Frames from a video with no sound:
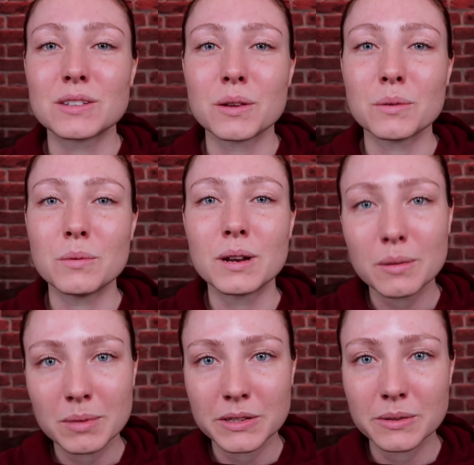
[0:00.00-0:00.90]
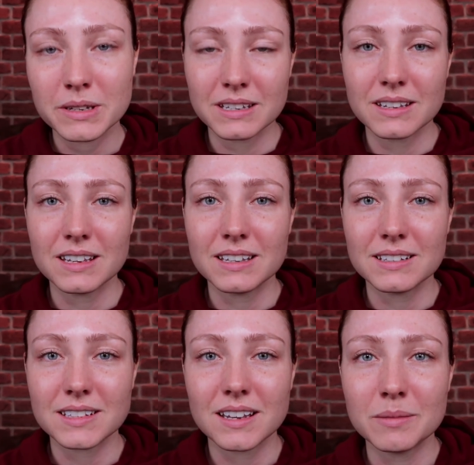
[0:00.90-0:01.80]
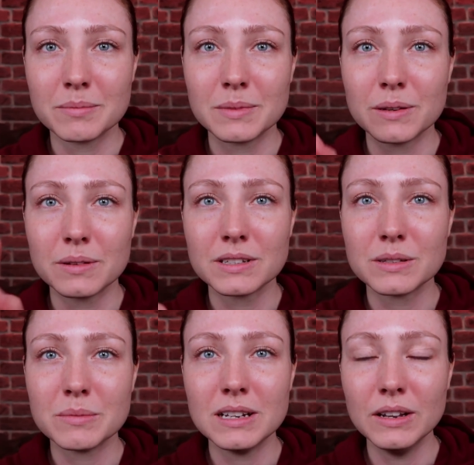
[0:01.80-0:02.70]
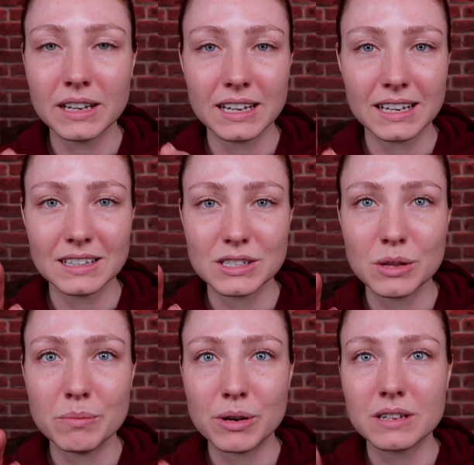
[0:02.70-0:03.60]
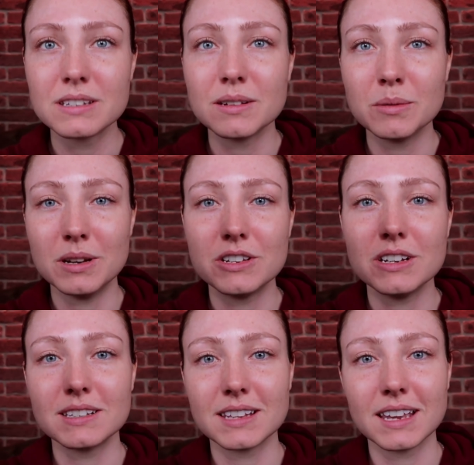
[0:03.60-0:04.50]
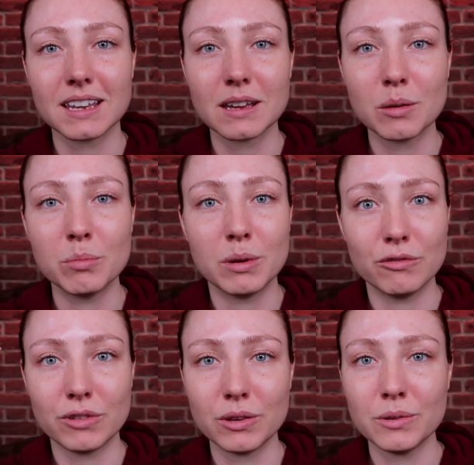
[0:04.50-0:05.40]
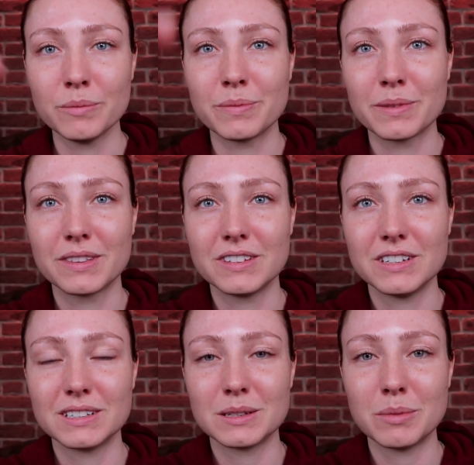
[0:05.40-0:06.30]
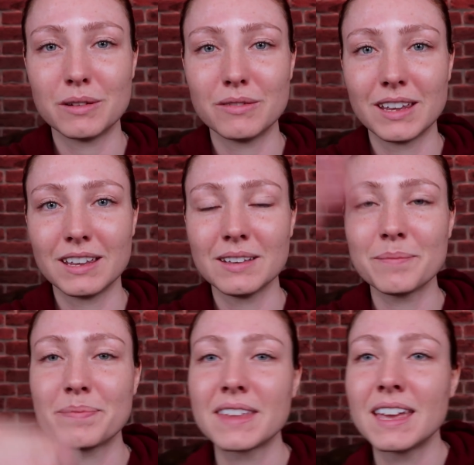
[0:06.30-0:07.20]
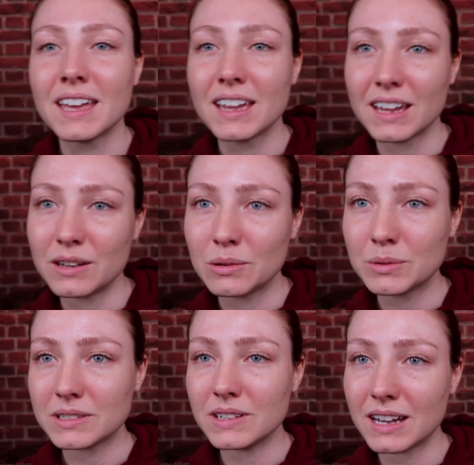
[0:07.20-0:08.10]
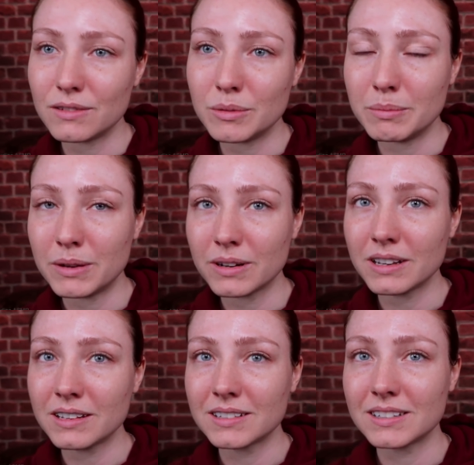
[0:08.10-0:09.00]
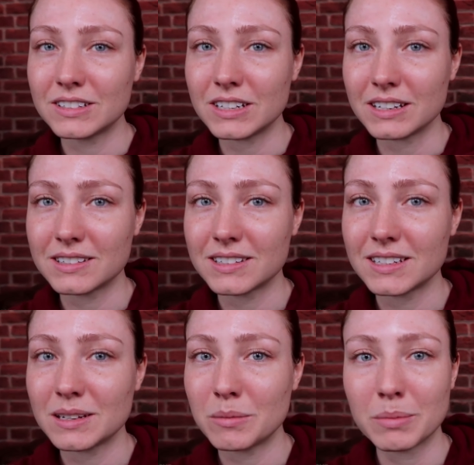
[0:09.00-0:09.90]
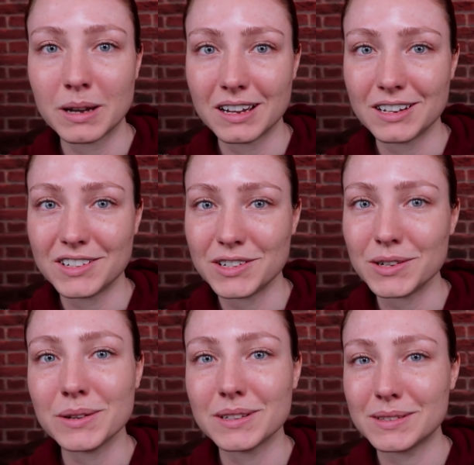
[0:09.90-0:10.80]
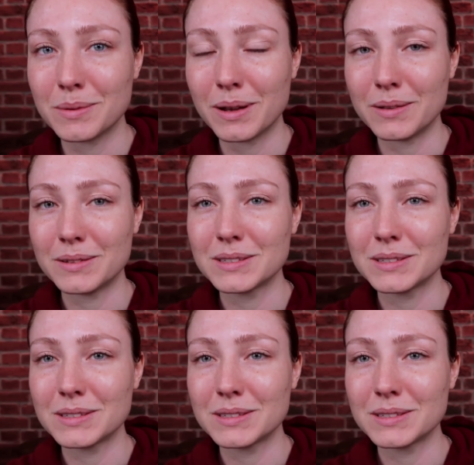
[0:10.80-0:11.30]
So what I'll be doing is I'm going to be looking into the monitor, which is like above you, just above here, and I also have a mirror just behind you as well.